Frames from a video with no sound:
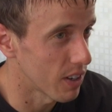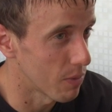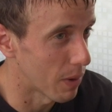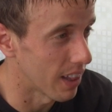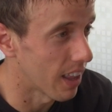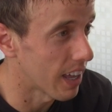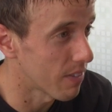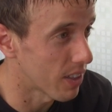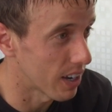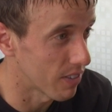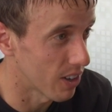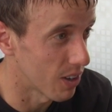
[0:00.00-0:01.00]
in my life
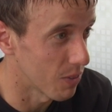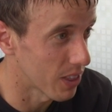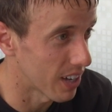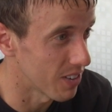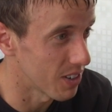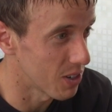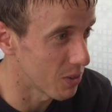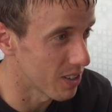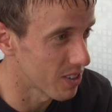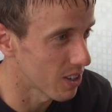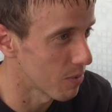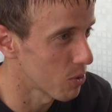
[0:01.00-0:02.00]
that I've gone without
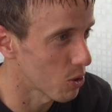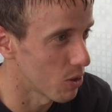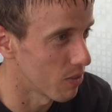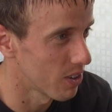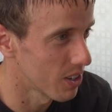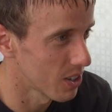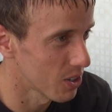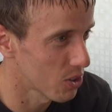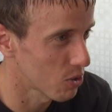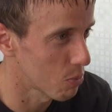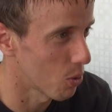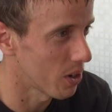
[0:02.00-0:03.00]
doing some sort of
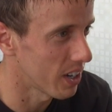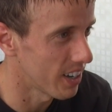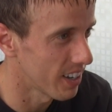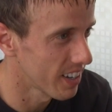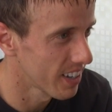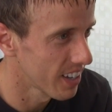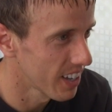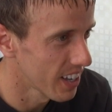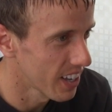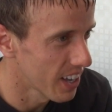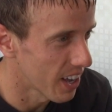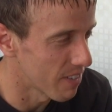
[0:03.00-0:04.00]
sporting
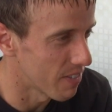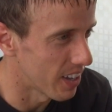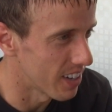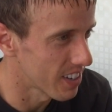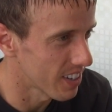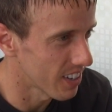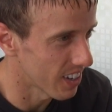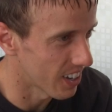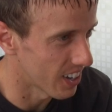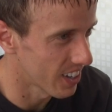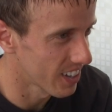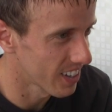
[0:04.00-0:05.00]
event
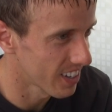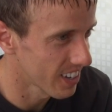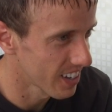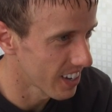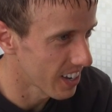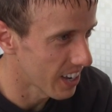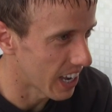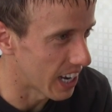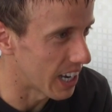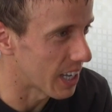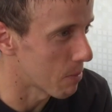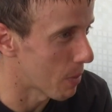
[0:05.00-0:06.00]

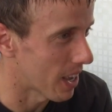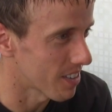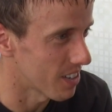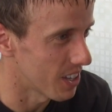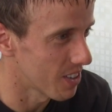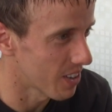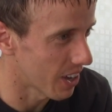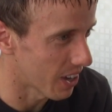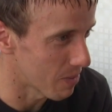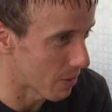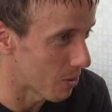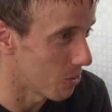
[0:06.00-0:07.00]
in any capacity
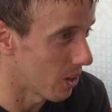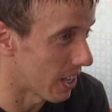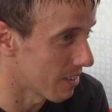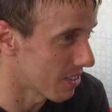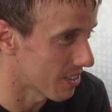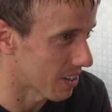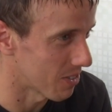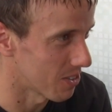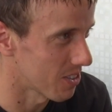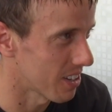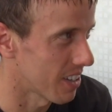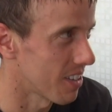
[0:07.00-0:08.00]
in my whole life since
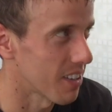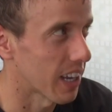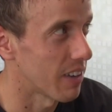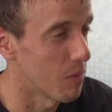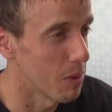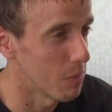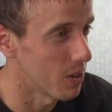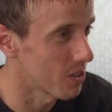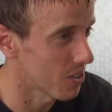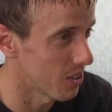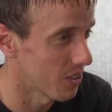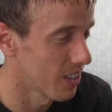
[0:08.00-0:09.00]
I can remember.
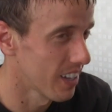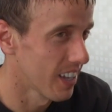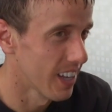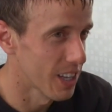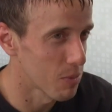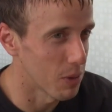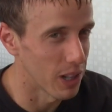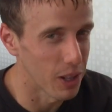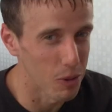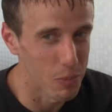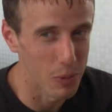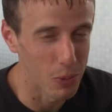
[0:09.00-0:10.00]
So it's been a
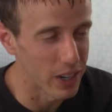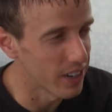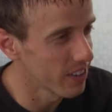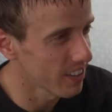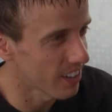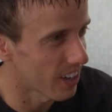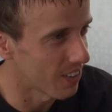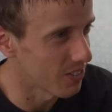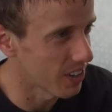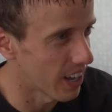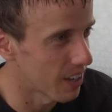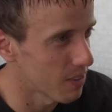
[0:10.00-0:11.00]
little bit weird
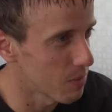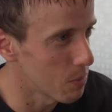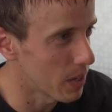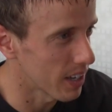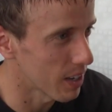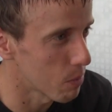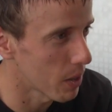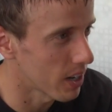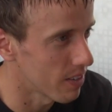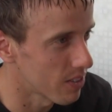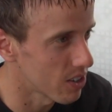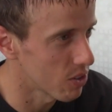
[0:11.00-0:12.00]
to not be in a
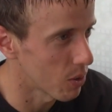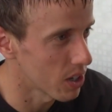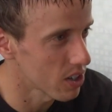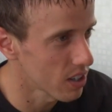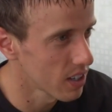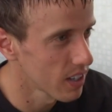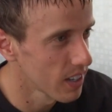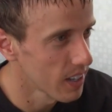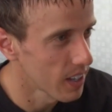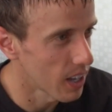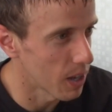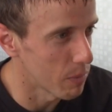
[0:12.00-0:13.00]
competitive situation,
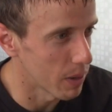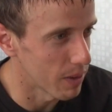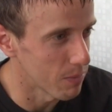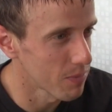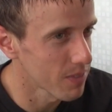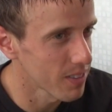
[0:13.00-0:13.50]
but